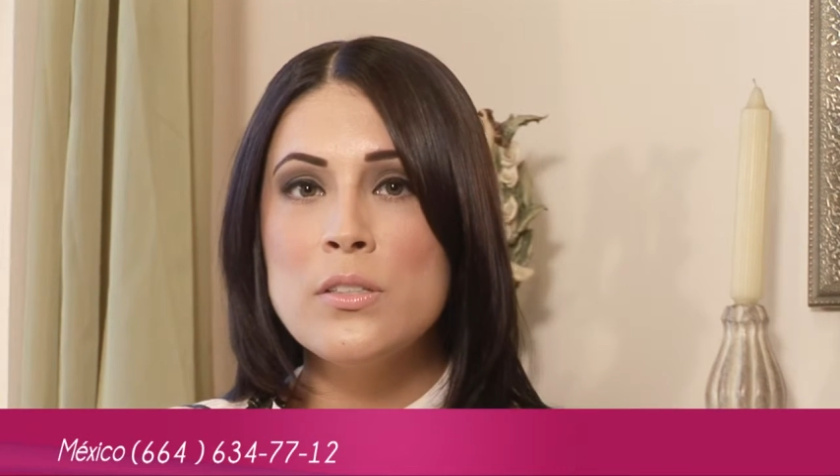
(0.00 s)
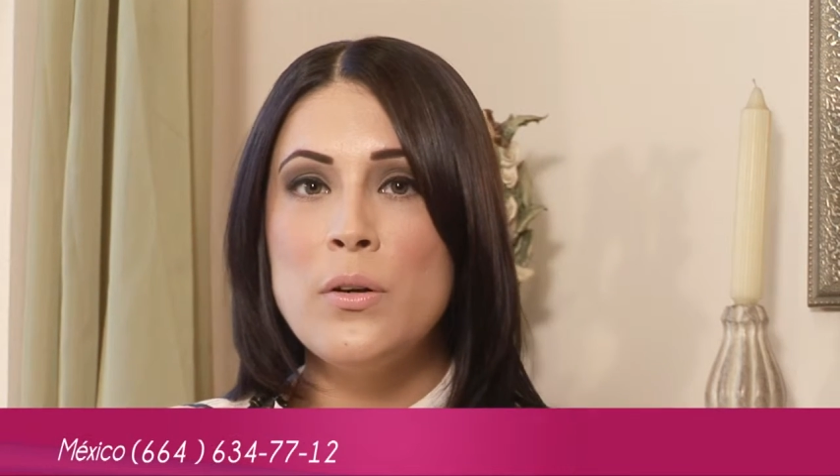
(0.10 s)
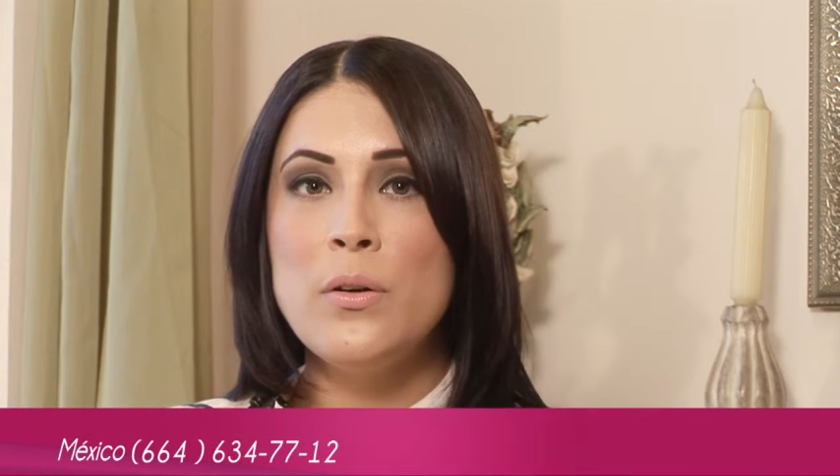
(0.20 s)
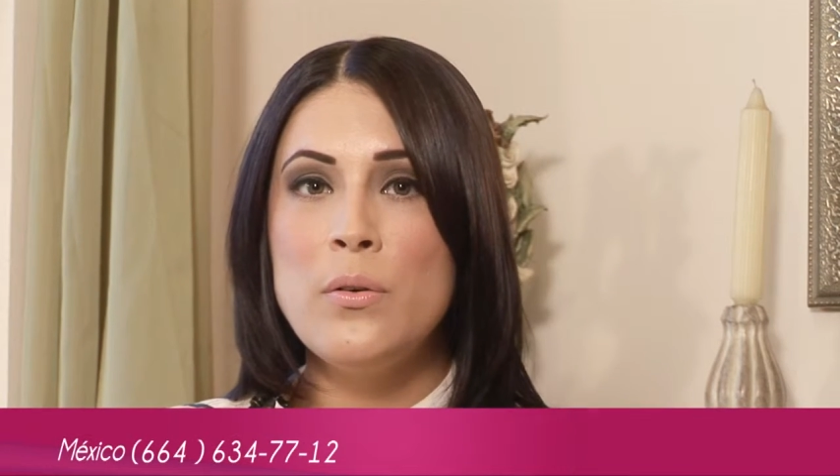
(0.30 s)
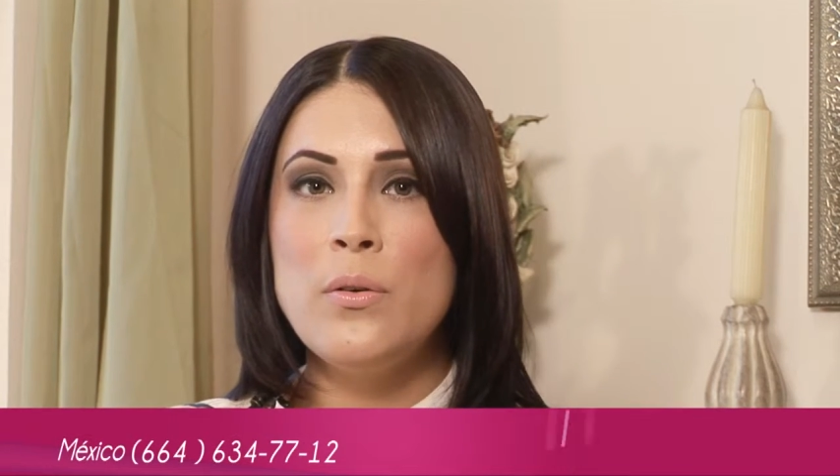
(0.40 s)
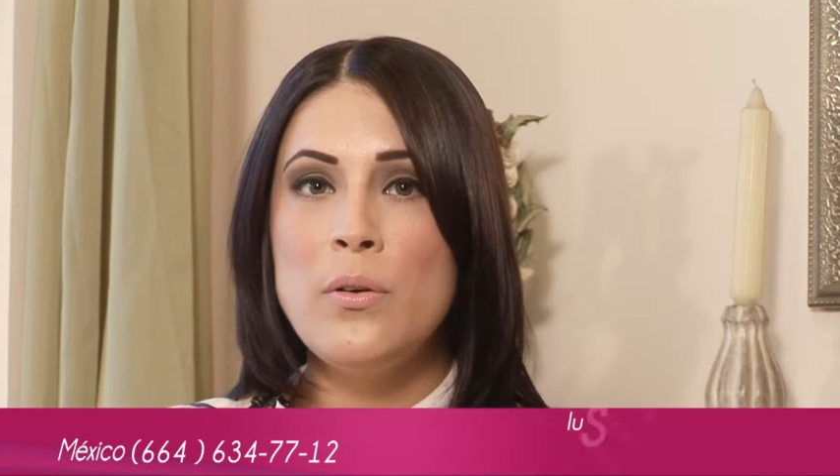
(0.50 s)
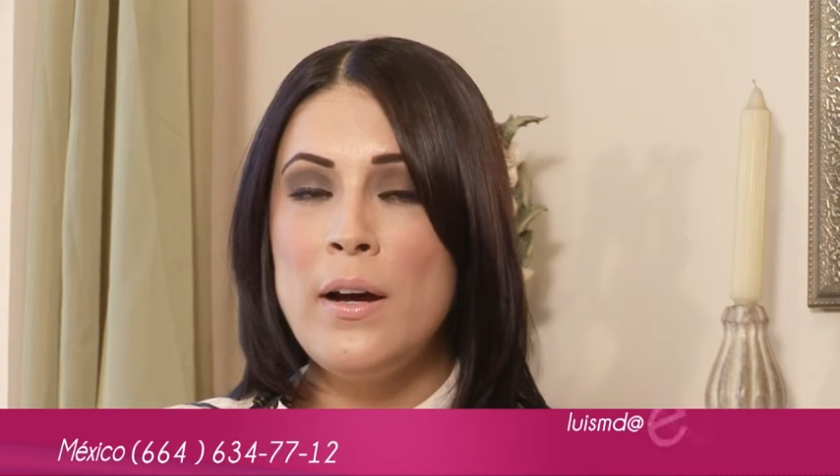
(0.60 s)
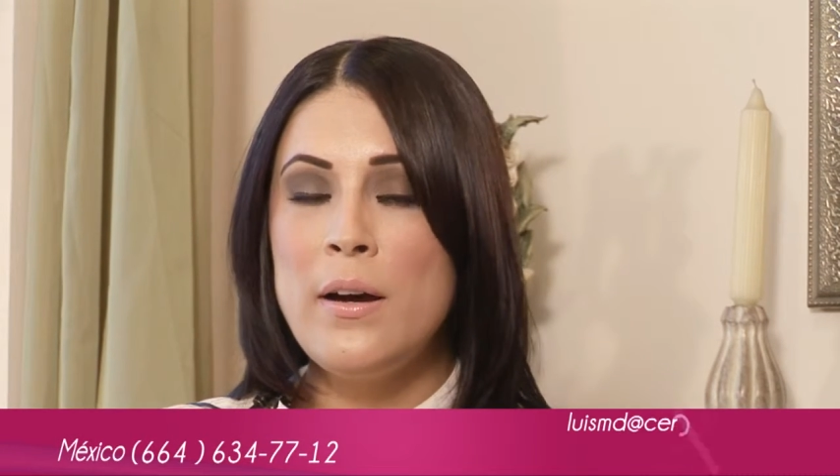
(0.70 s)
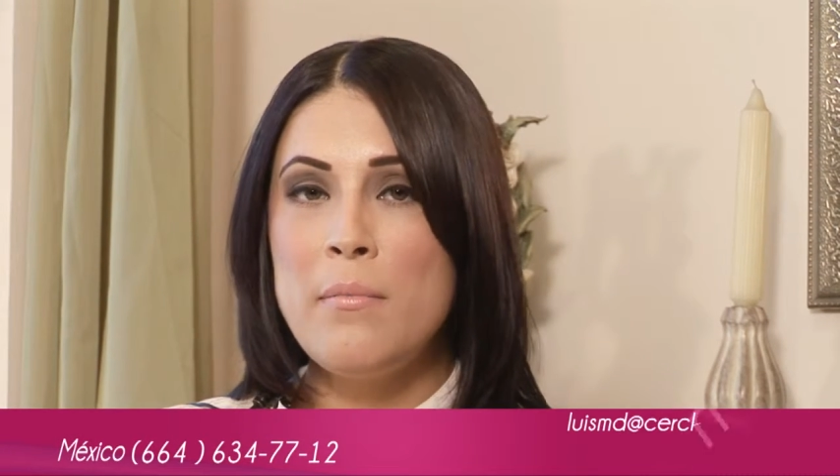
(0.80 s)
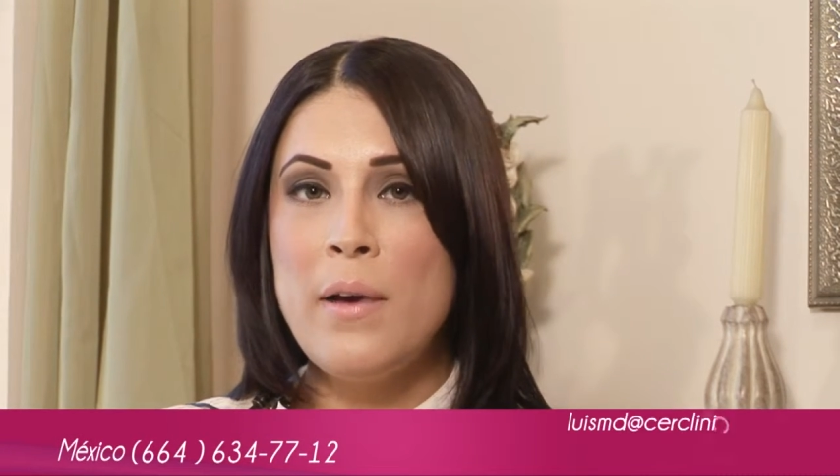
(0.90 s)
so
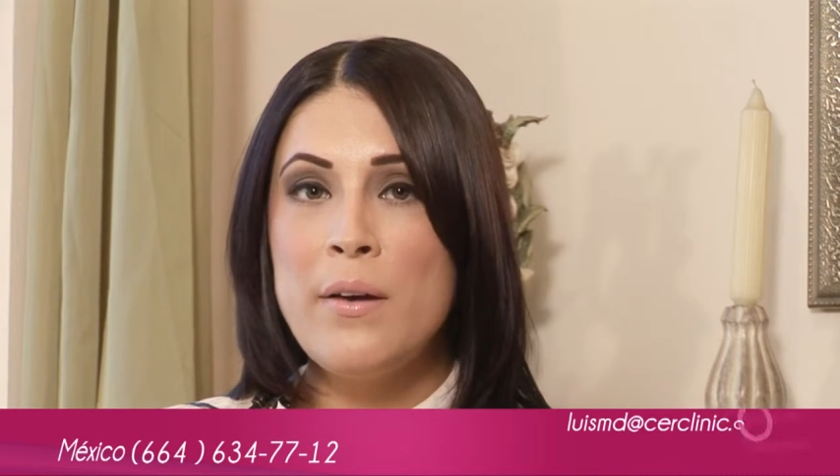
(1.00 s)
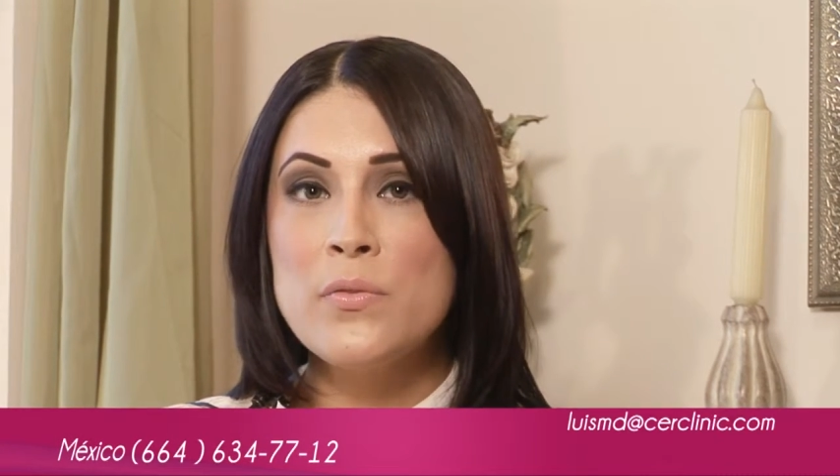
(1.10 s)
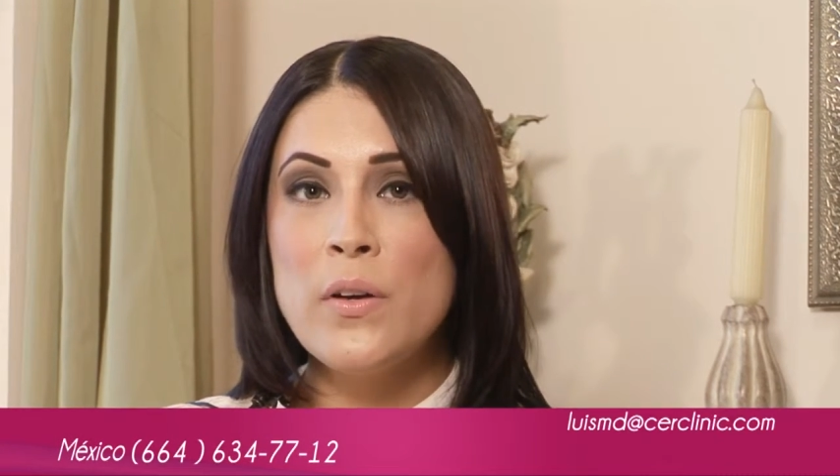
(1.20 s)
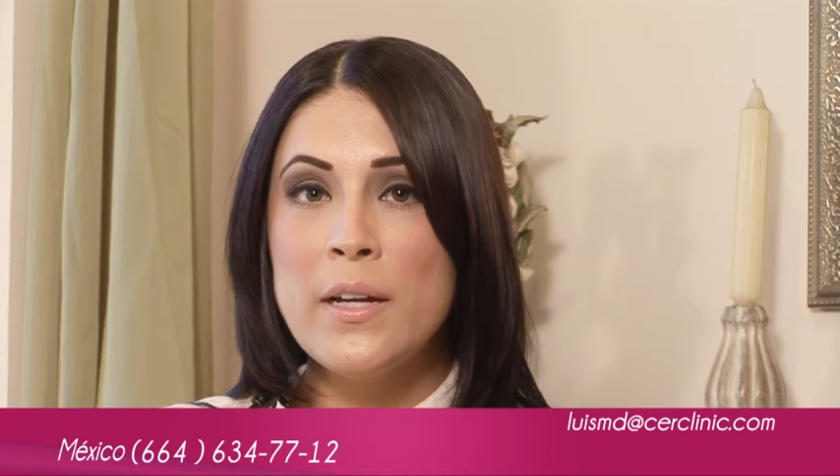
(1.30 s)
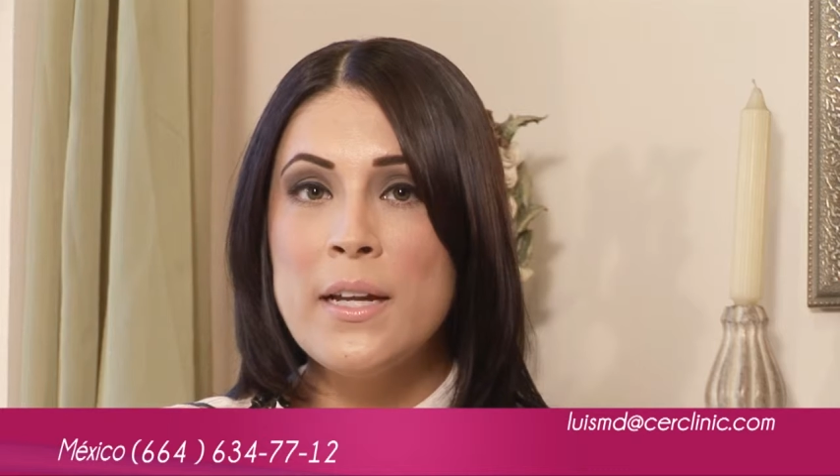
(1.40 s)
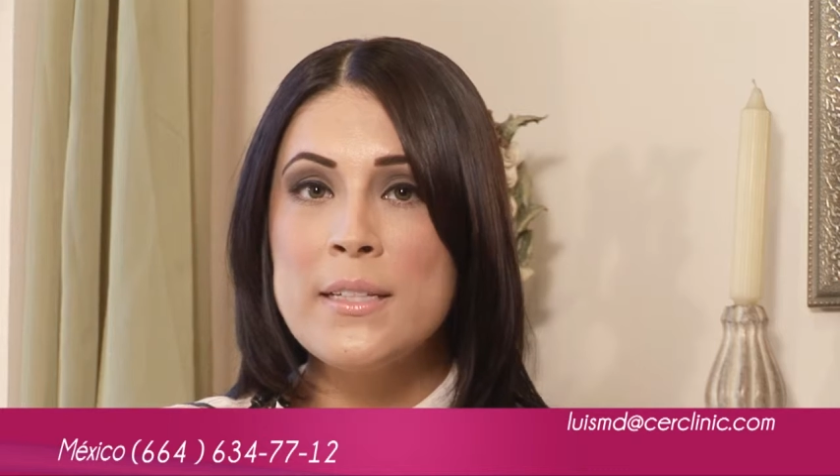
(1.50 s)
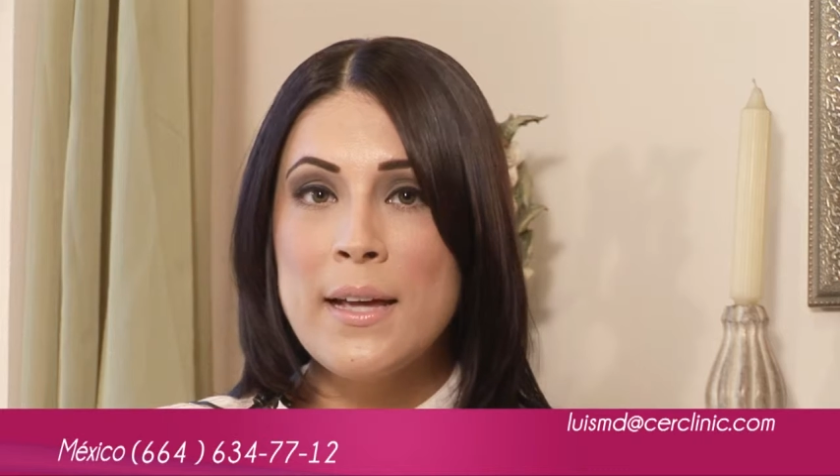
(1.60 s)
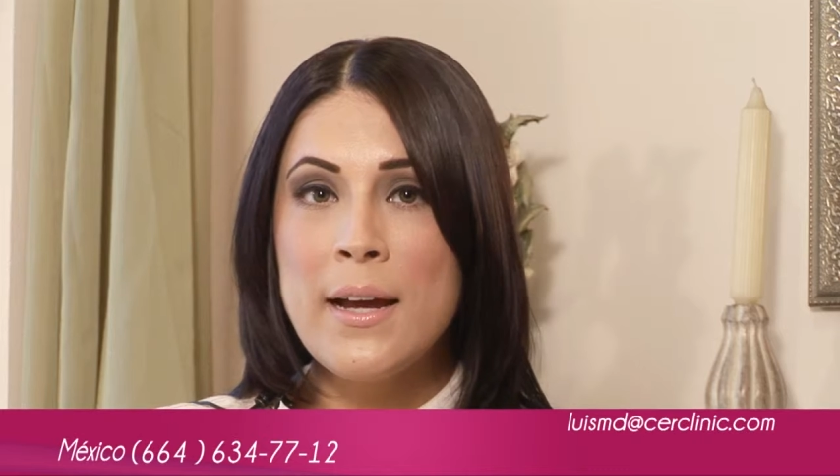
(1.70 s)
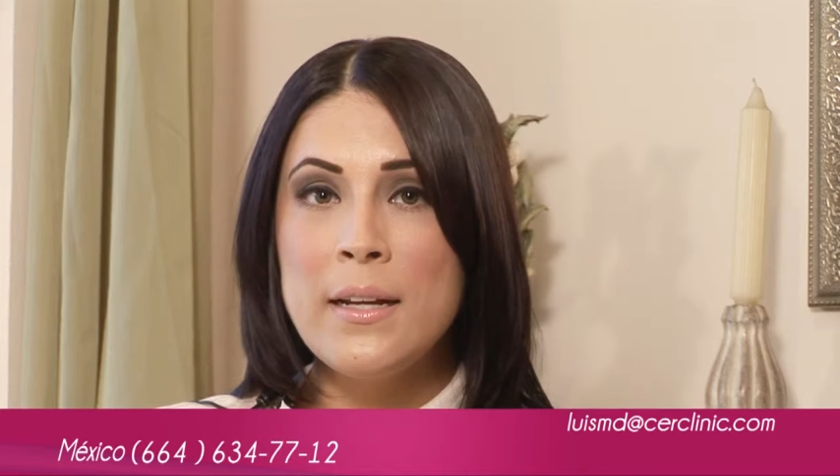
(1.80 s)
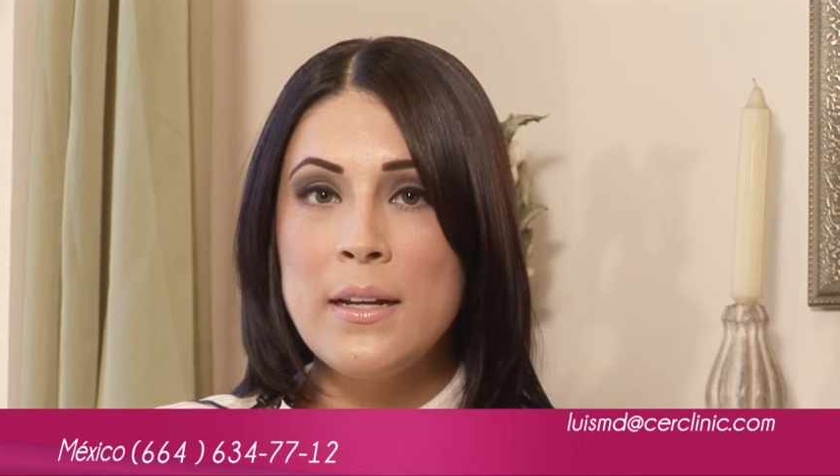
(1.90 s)
I was very
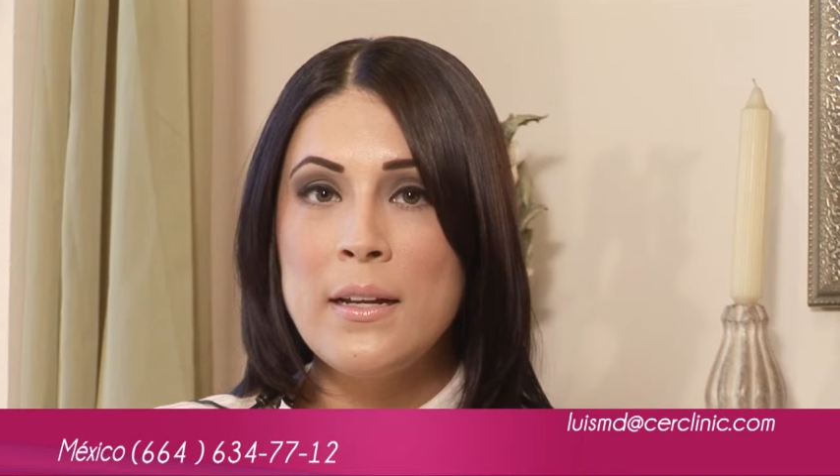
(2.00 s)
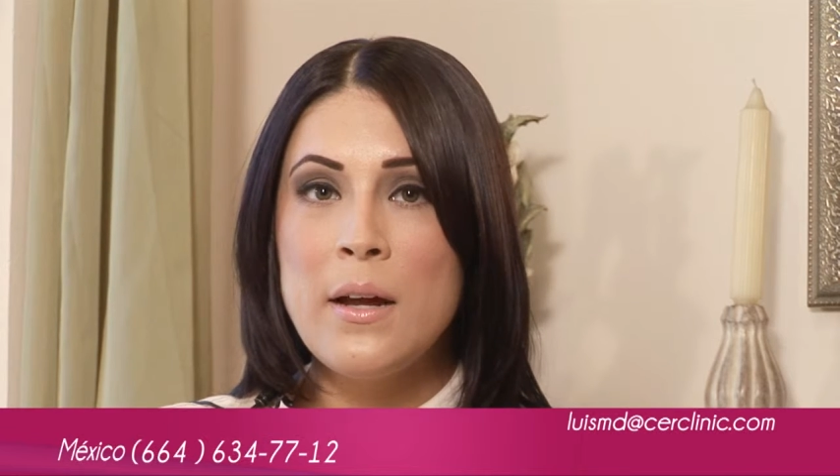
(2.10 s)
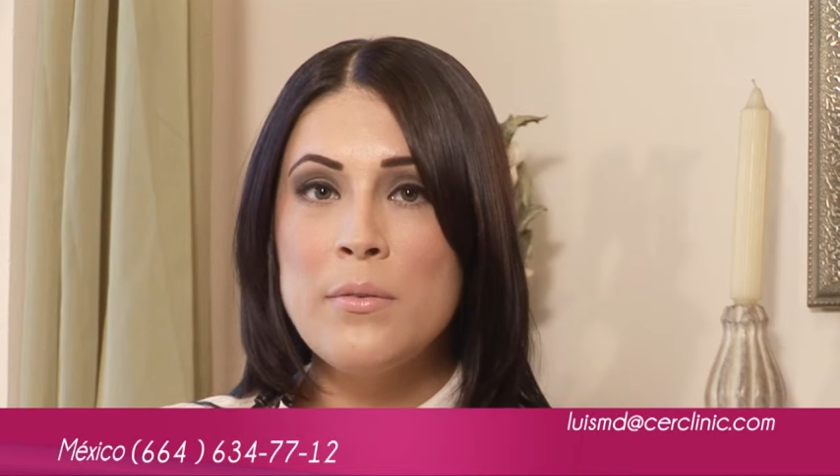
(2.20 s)
excited.